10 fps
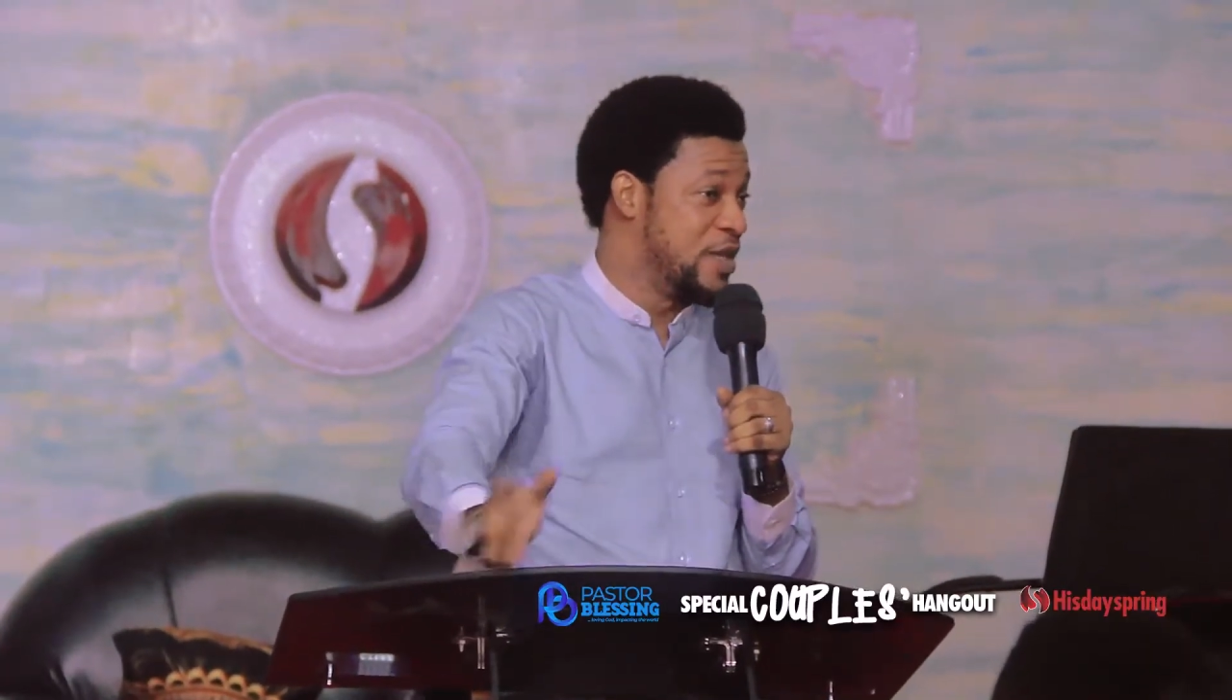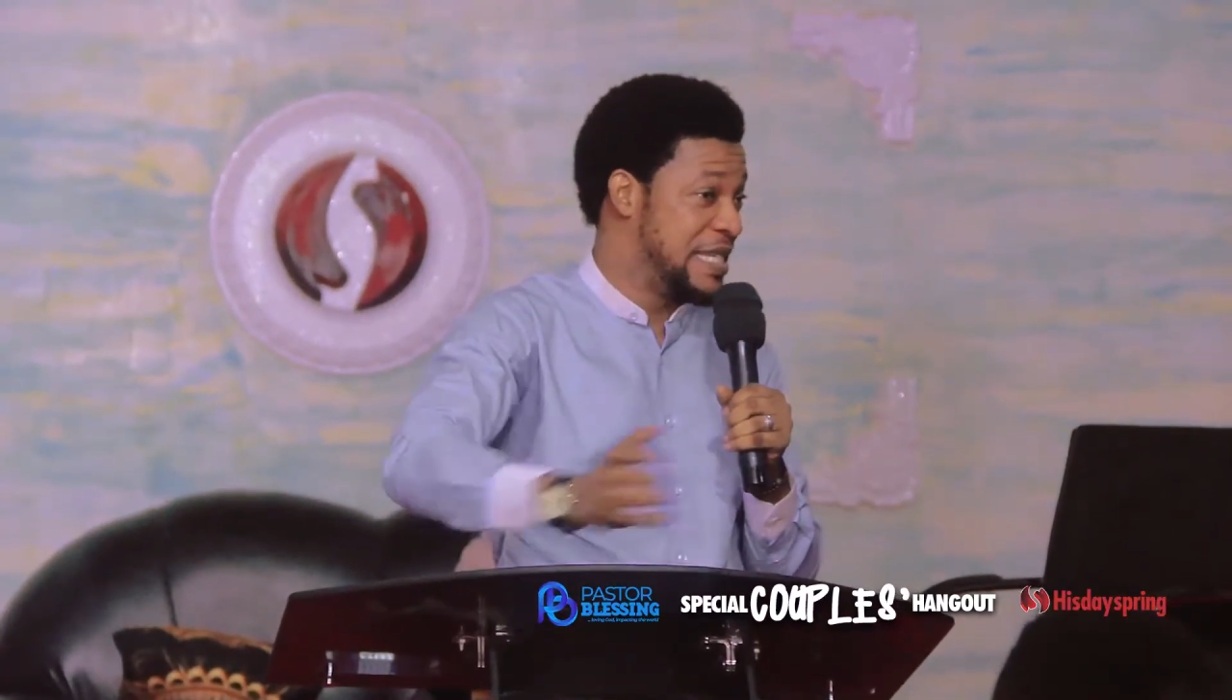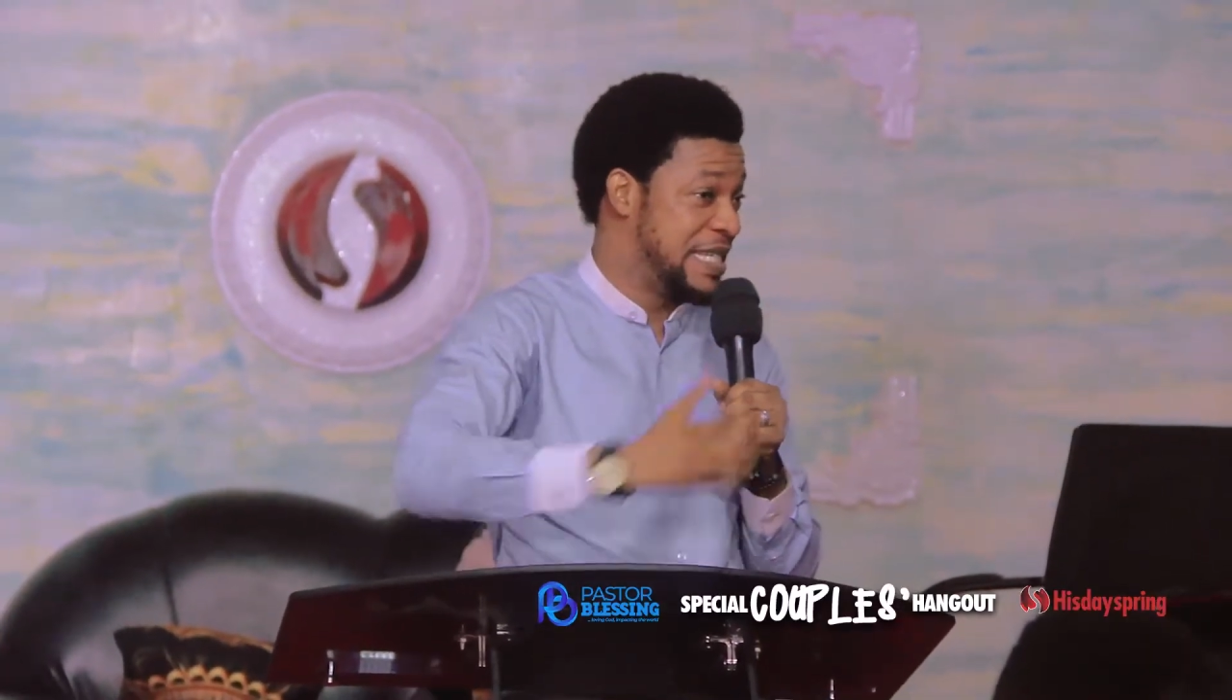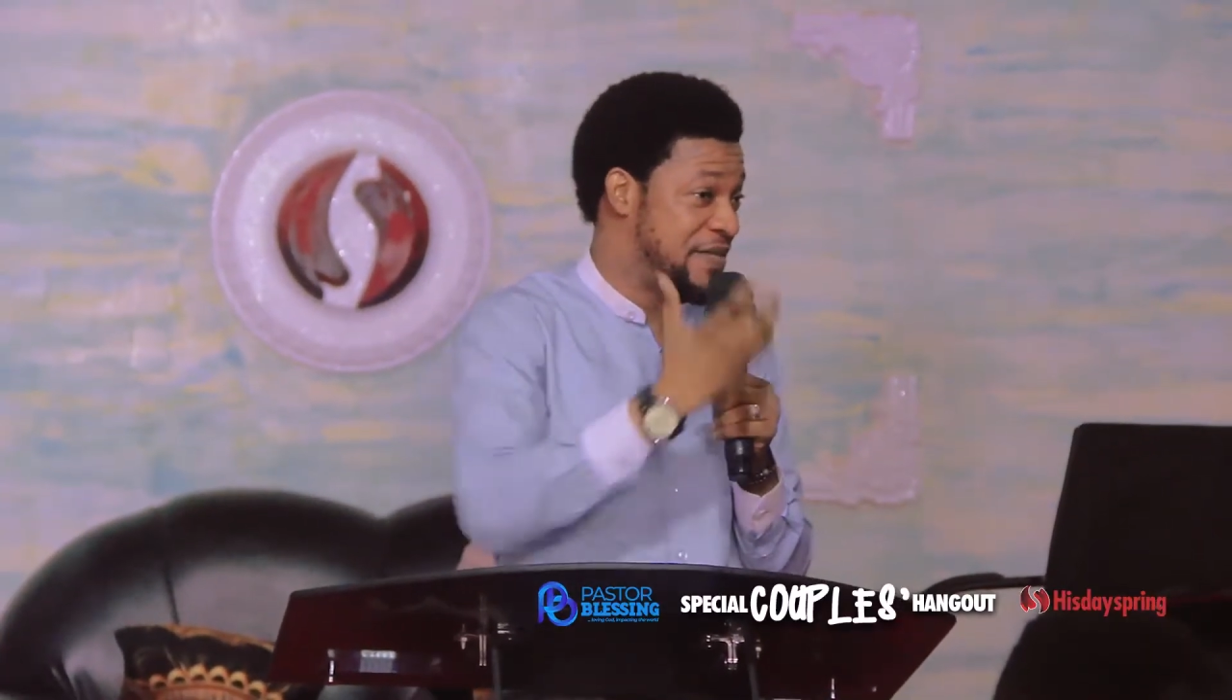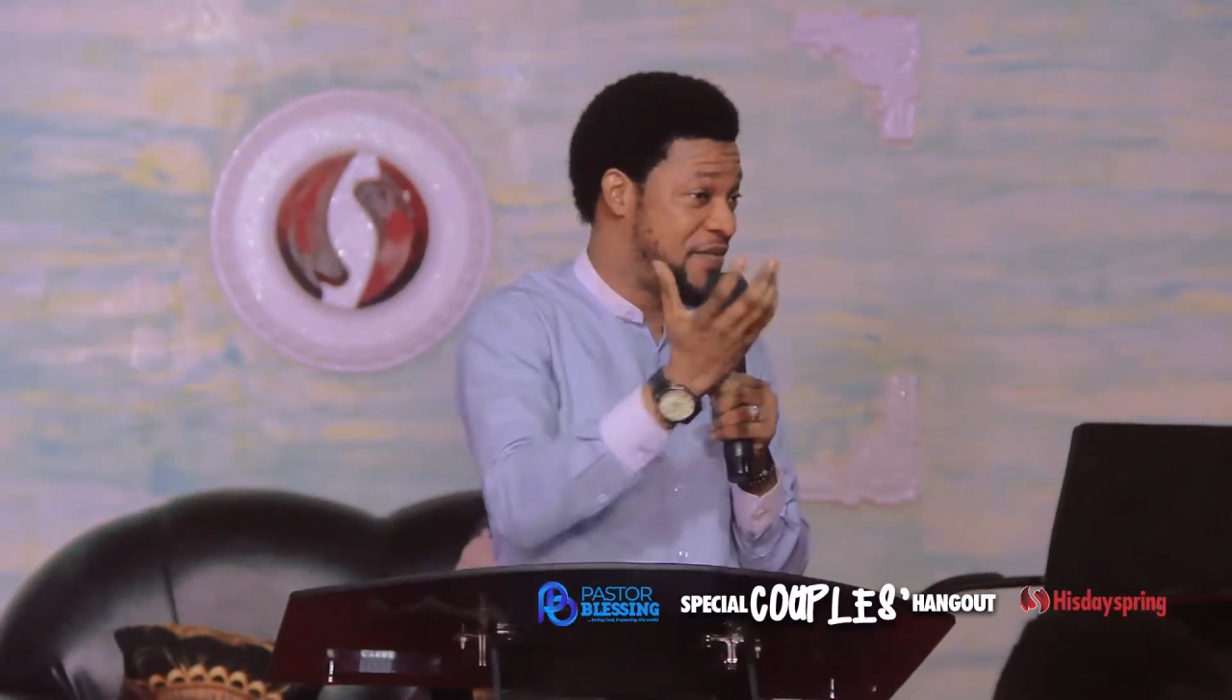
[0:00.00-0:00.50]

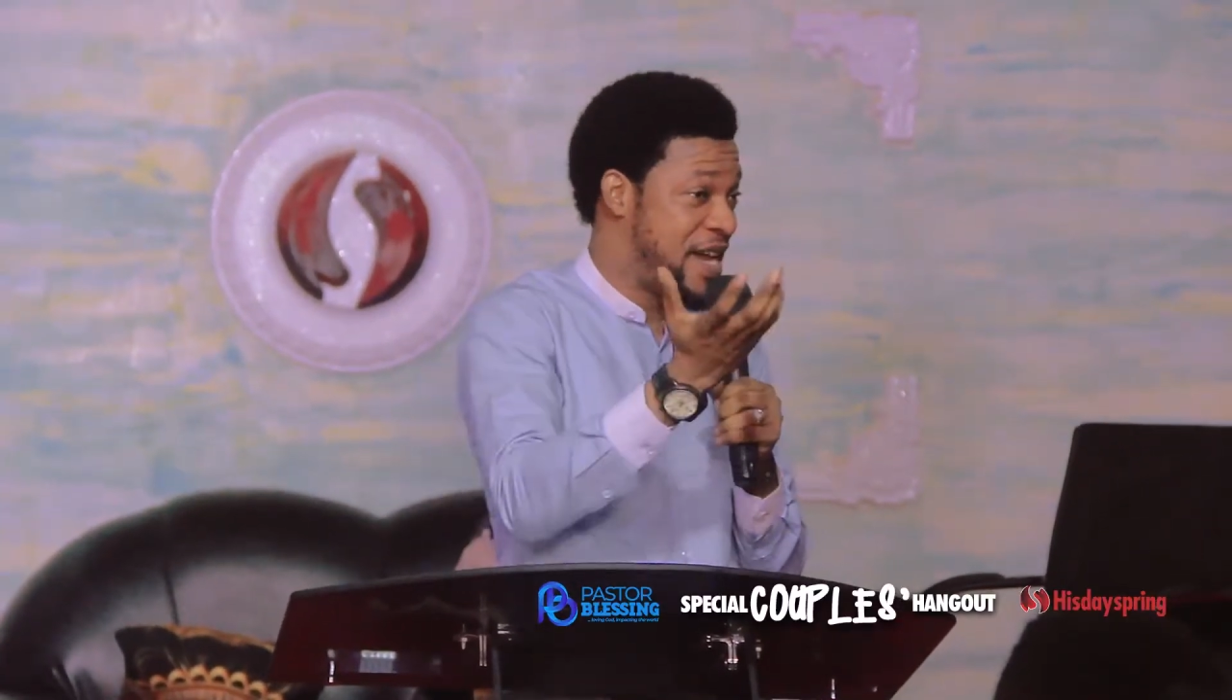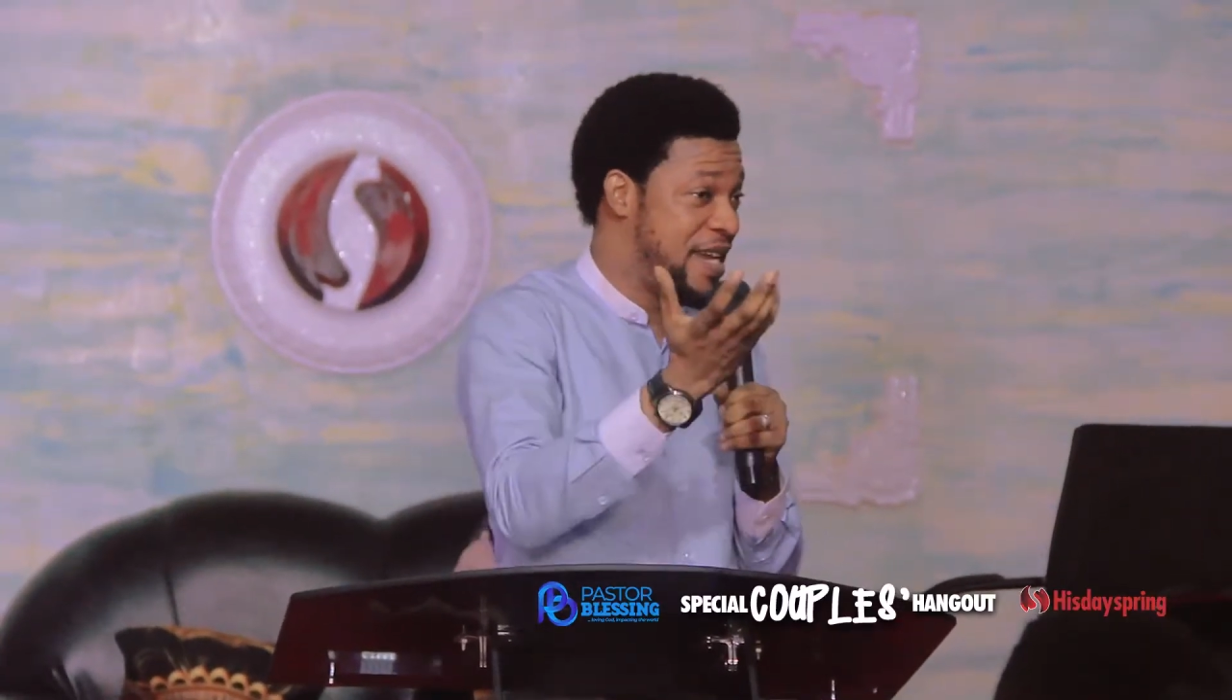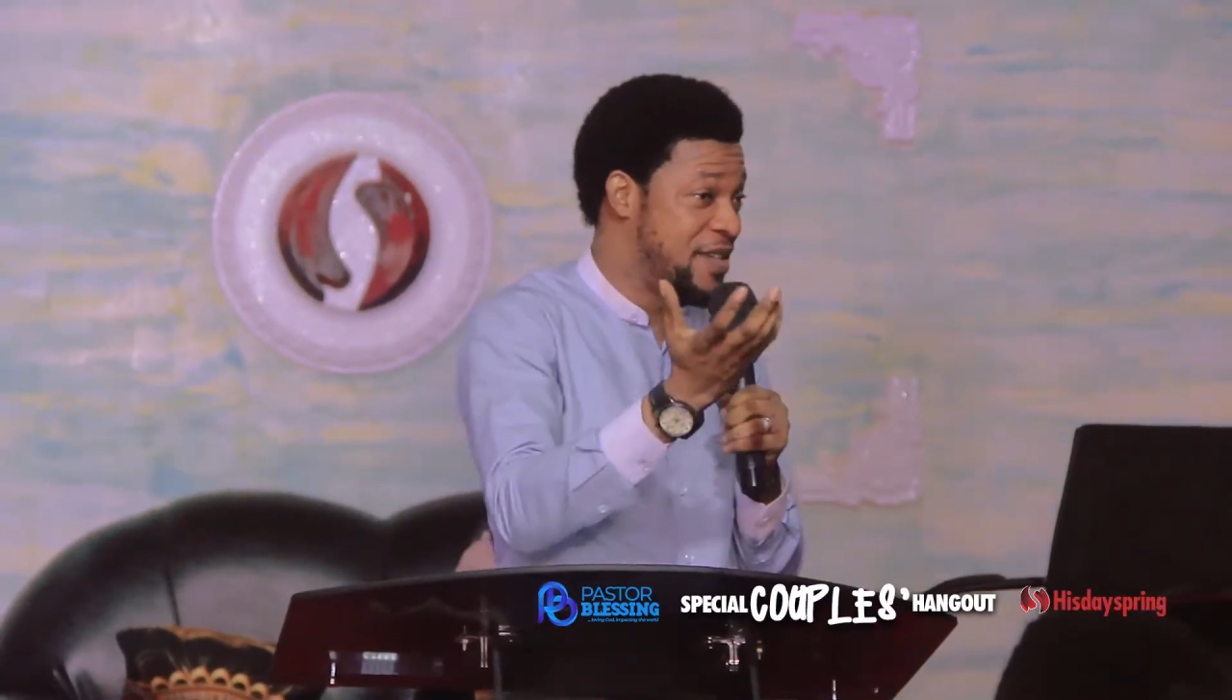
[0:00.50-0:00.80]
certified,